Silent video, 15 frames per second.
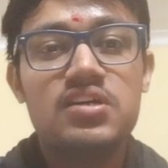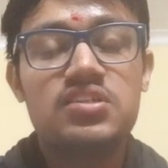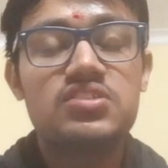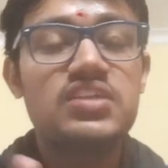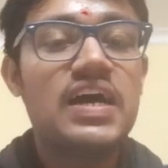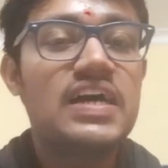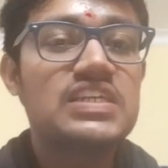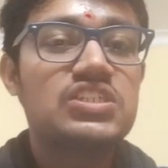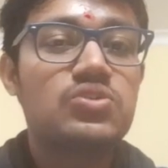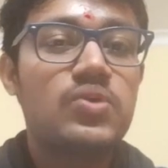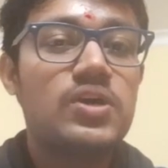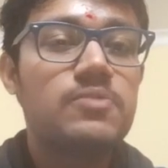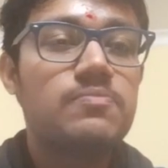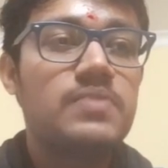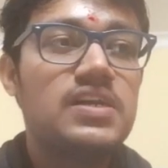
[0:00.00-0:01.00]
this
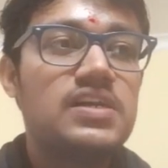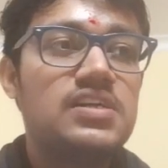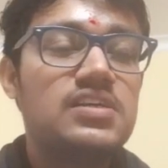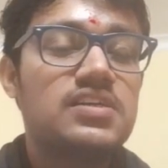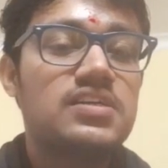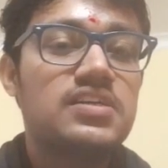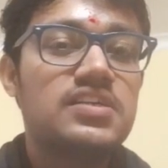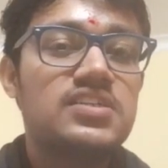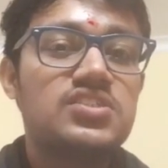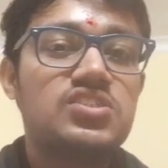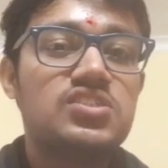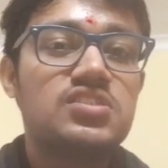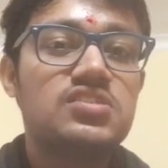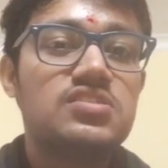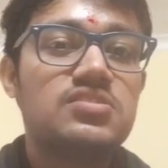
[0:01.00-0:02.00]
asteroid belt is